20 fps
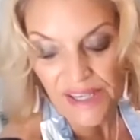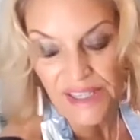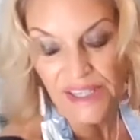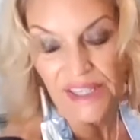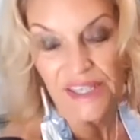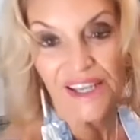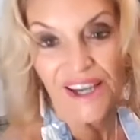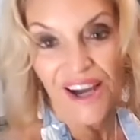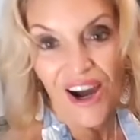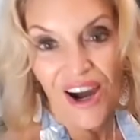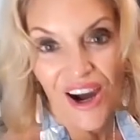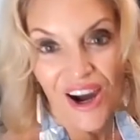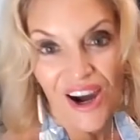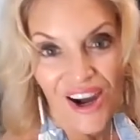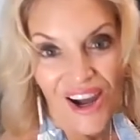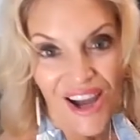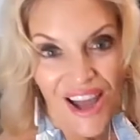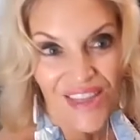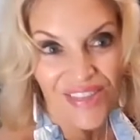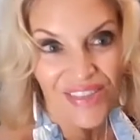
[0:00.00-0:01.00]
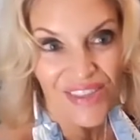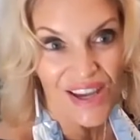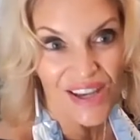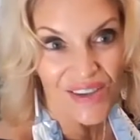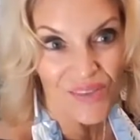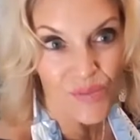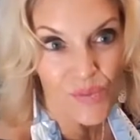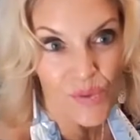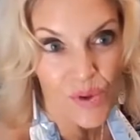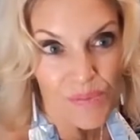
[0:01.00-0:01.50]
ready, and
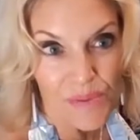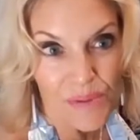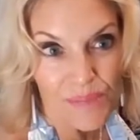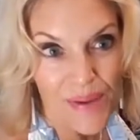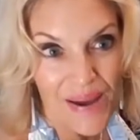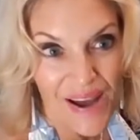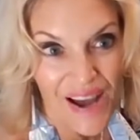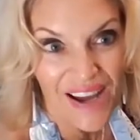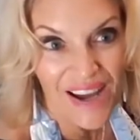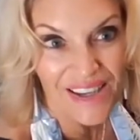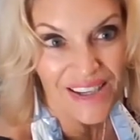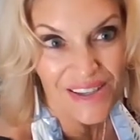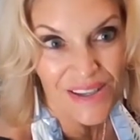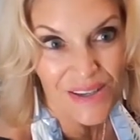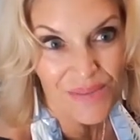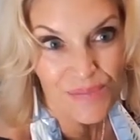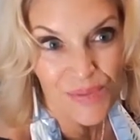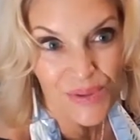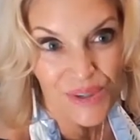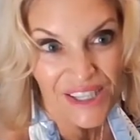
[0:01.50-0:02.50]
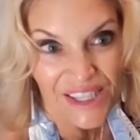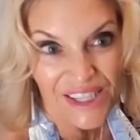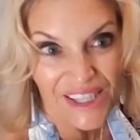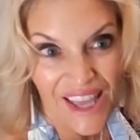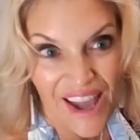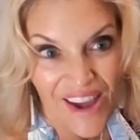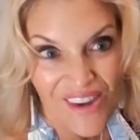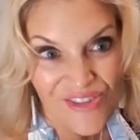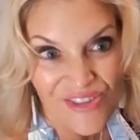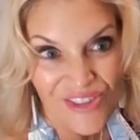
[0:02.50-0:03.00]
then we'll be back and
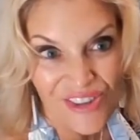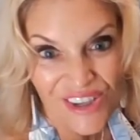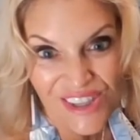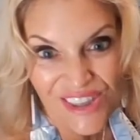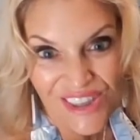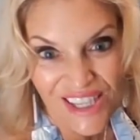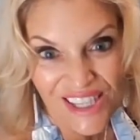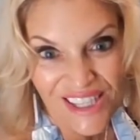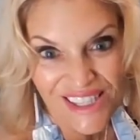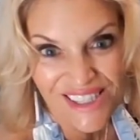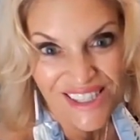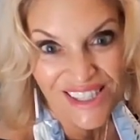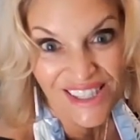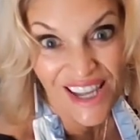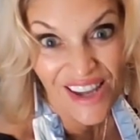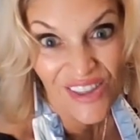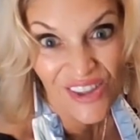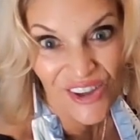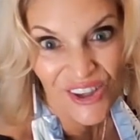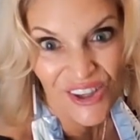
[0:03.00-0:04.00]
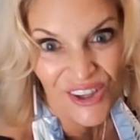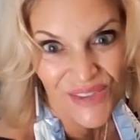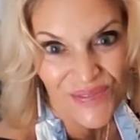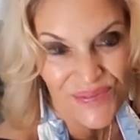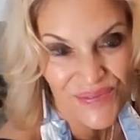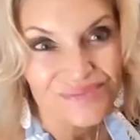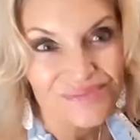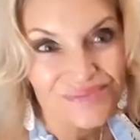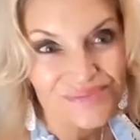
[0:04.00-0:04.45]
putting everything together.